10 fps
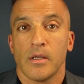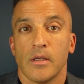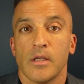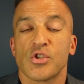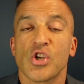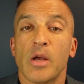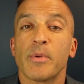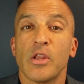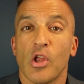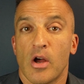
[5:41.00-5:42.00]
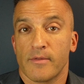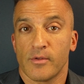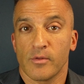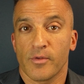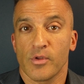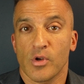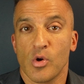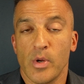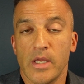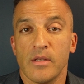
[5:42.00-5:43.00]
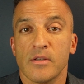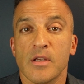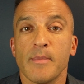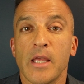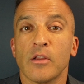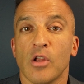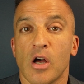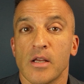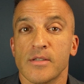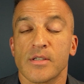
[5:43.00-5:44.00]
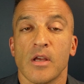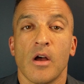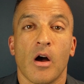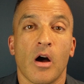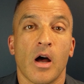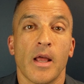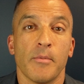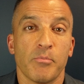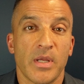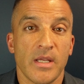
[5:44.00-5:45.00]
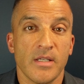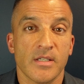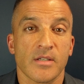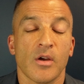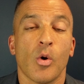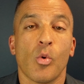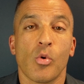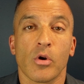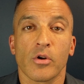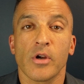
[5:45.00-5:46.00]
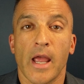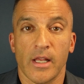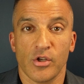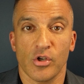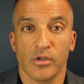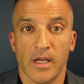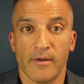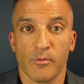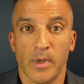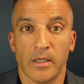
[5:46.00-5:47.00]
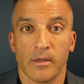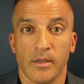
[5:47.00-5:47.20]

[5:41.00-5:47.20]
It shall be lawful for the Queen to make laws on peace, order, and good government.